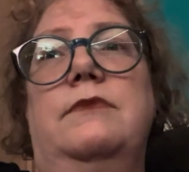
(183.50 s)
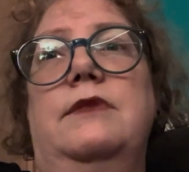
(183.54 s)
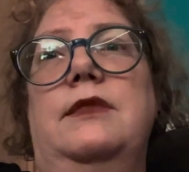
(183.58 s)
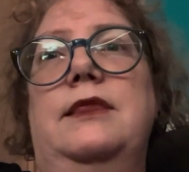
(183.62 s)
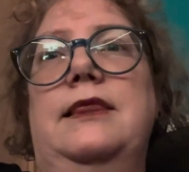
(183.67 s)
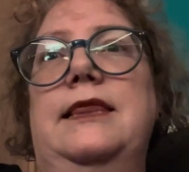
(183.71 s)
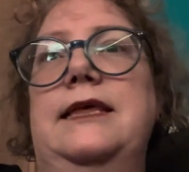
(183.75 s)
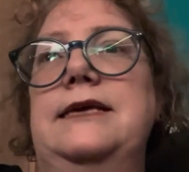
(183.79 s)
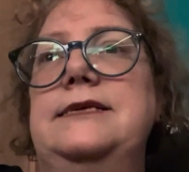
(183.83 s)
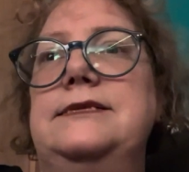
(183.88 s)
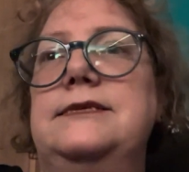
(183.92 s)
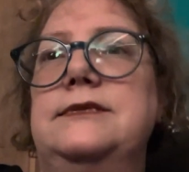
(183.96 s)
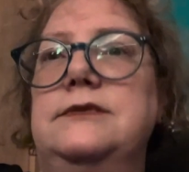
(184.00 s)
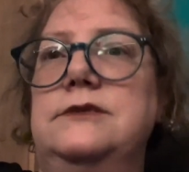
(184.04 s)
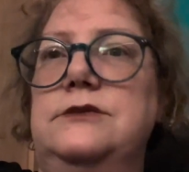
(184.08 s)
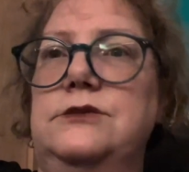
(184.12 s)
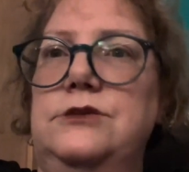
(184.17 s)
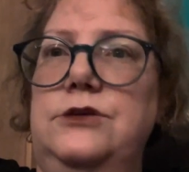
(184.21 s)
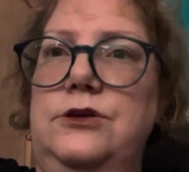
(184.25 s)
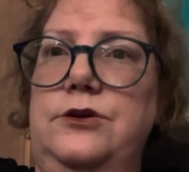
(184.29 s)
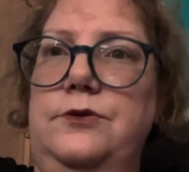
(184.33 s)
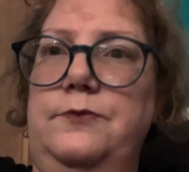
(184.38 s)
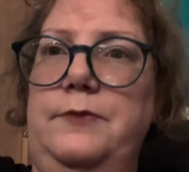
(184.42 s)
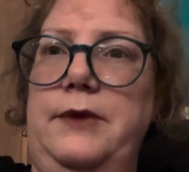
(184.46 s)
listen
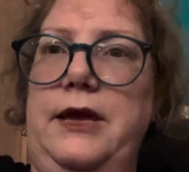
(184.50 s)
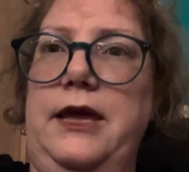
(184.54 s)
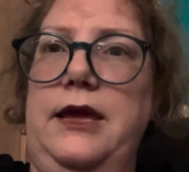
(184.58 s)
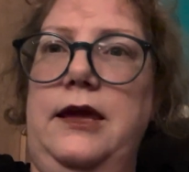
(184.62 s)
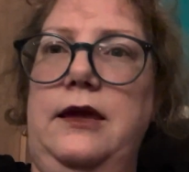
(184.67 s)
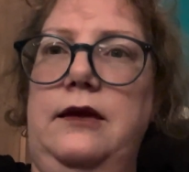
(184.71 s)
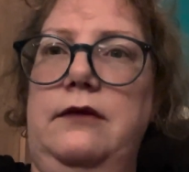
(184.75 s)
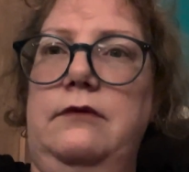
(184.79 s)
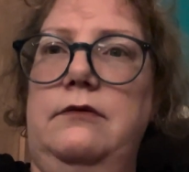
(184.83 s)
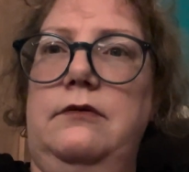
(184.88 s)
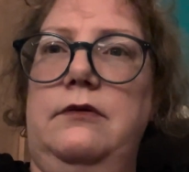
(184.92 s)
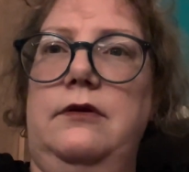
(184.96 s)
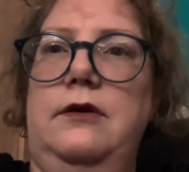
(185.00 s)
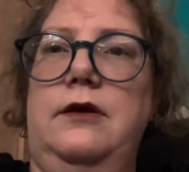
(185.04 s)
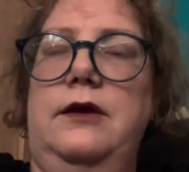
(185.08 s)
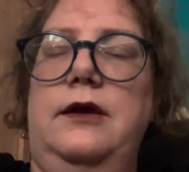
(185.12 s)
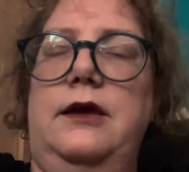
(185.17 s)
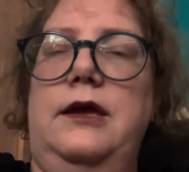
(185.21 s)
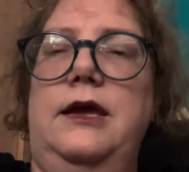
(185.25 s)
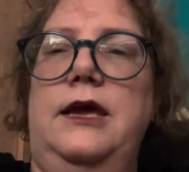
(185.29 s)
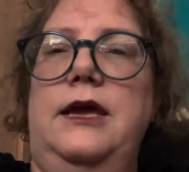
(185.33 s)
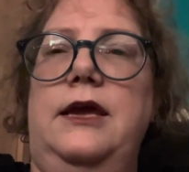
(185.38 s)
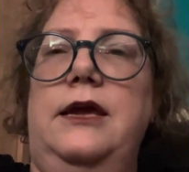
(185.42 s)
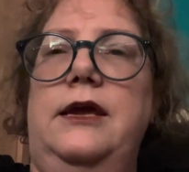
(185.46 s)
to me
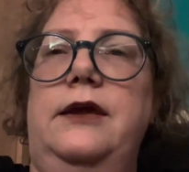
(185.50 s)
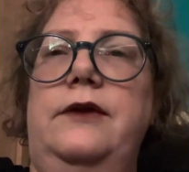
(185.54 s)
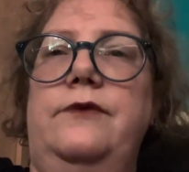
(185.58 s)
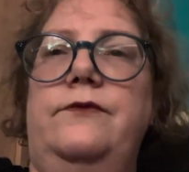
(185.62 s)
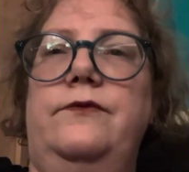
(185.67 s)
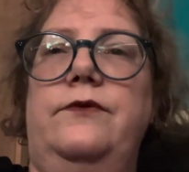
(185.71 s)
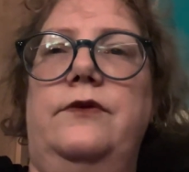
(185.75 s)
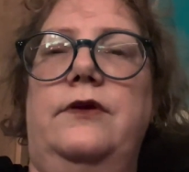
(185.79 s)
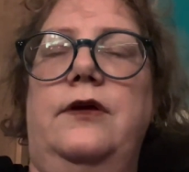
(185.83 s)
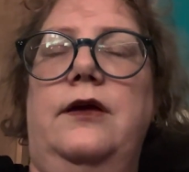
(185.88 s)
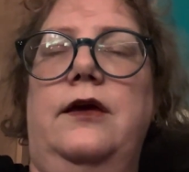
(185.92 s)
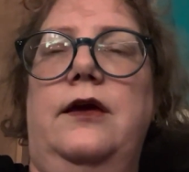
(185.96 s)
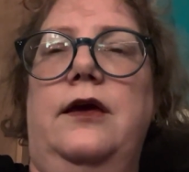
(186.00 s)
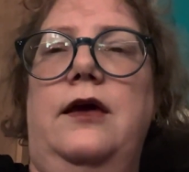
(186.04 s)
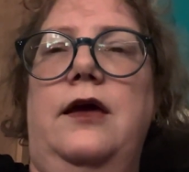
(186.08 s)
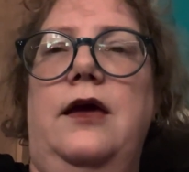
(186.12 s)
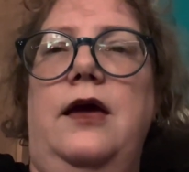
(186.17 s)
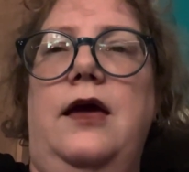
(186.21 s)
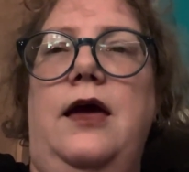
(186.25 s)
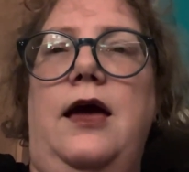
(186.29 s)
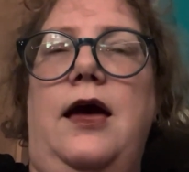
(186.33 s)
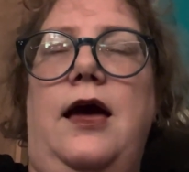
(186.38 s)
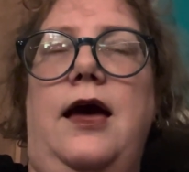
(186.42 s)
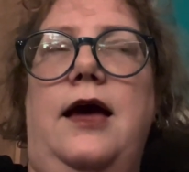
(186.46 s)
even
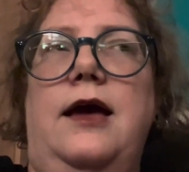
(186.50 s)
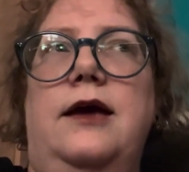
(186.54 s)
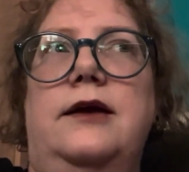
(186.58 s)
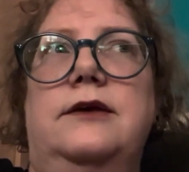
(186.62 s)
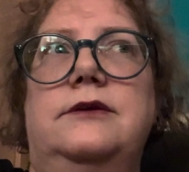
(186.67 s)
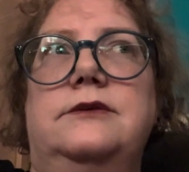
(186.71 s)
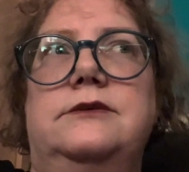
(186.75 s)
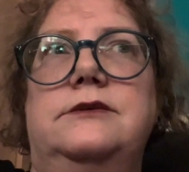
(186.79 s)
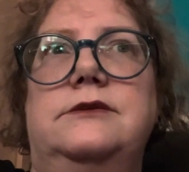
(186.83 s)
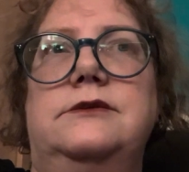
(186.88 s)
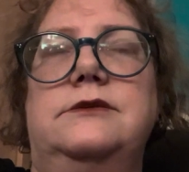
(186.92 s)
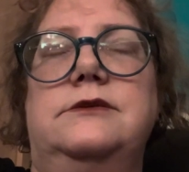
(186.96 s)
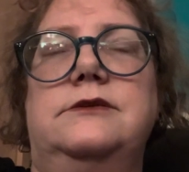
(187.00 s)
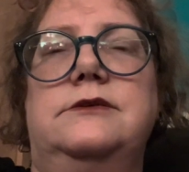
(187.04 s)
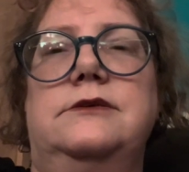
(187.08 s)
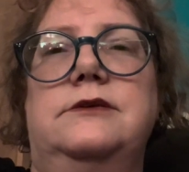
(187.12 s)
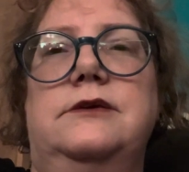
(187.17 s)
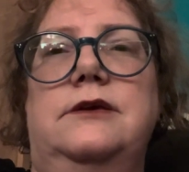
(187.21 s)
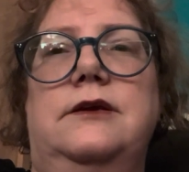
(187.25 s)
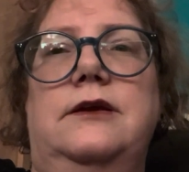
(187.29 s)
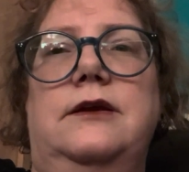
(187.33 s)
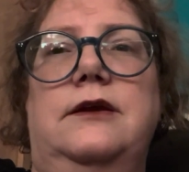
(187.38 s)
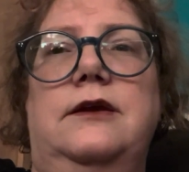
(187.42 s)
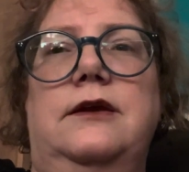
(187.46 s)
has
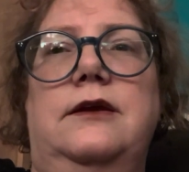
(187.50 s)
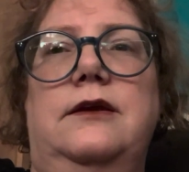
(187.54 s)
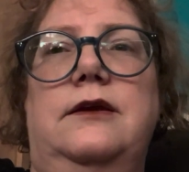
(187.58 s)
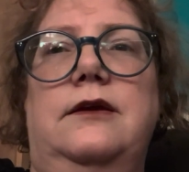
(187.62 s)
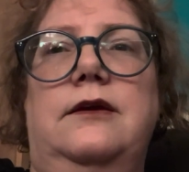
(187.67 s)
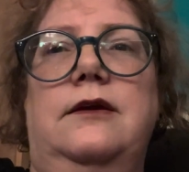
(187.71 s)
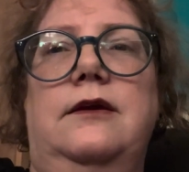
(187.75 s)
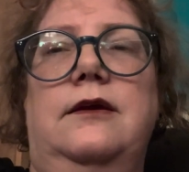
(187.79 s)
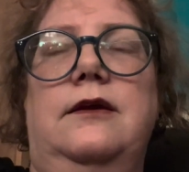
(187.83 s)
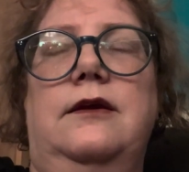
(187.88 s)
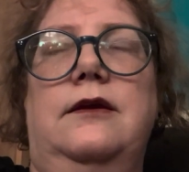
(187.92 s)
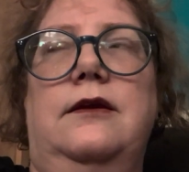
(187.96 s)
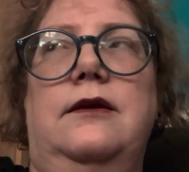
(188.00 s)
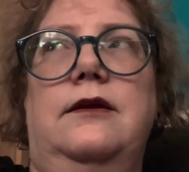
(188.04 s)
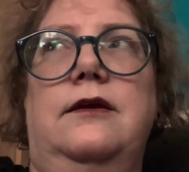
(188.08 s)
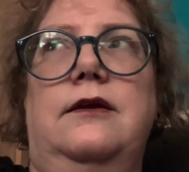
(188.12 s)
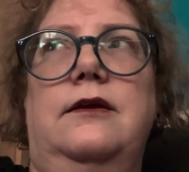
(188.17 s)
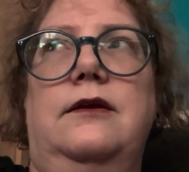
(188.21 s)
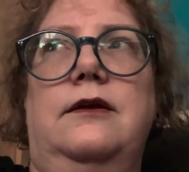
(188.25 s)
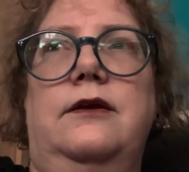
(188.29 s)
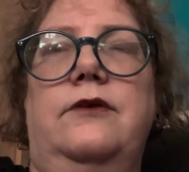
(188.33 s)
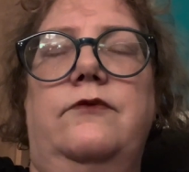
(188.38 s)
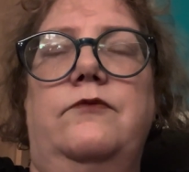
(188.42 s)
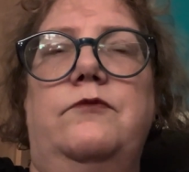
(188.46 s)

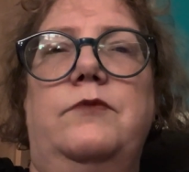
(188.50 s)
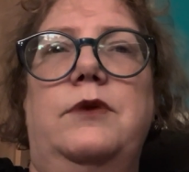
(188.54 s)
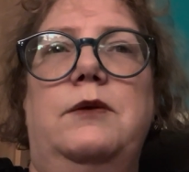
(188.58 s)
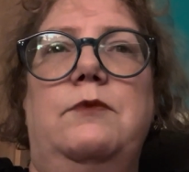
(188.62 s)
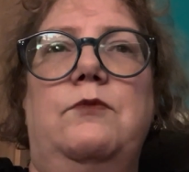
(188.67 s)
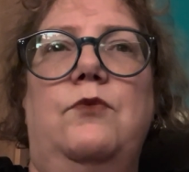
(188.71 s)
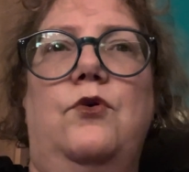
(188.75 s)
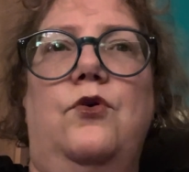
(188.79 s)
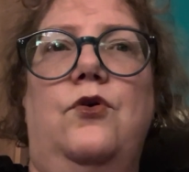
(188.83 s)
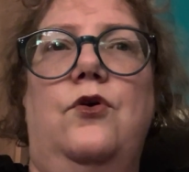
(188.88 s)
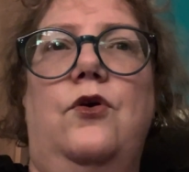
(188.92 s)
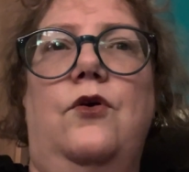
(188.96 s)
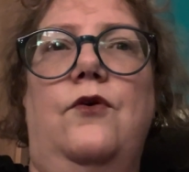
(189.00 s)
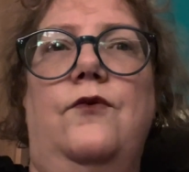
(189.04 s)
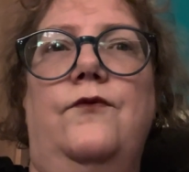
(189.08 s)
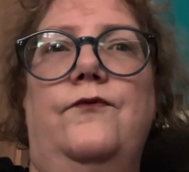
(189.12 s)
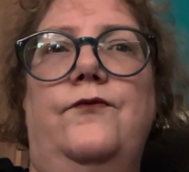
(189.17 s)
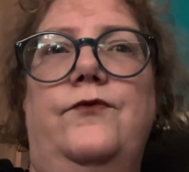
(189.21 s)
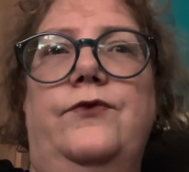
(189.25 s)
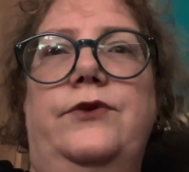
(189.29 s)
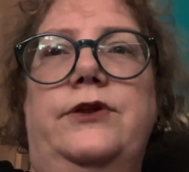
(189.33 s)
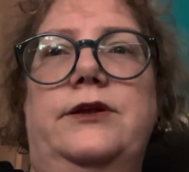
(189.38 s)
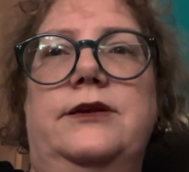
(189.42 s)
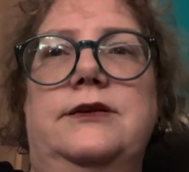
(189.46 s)
given me more
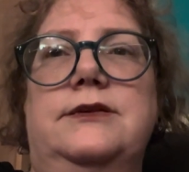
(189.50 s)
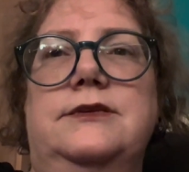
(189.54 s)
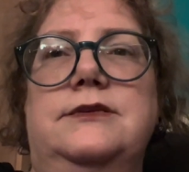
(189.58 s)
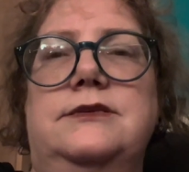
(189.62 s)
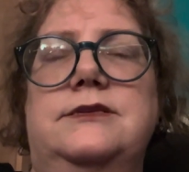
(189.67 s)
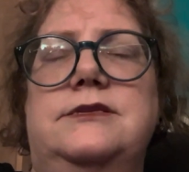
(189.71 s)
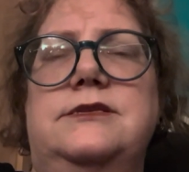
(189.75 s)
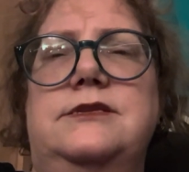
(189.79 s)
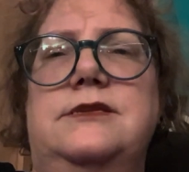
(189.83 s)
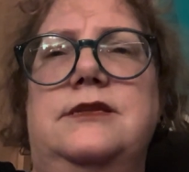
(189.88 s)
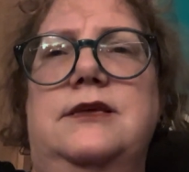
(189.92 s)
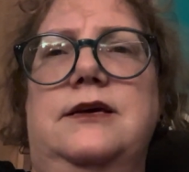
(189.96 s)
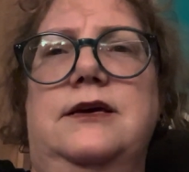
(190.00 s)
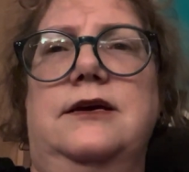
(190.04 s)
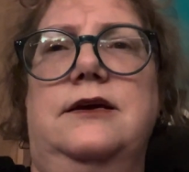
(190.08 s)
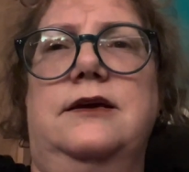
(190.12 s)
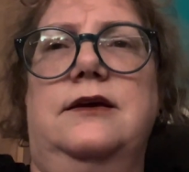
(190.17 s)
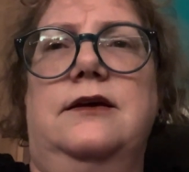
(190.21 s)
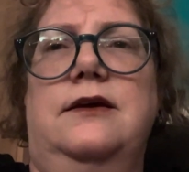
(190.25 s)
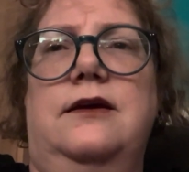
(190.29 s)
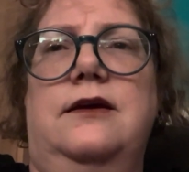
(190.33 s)
confidence that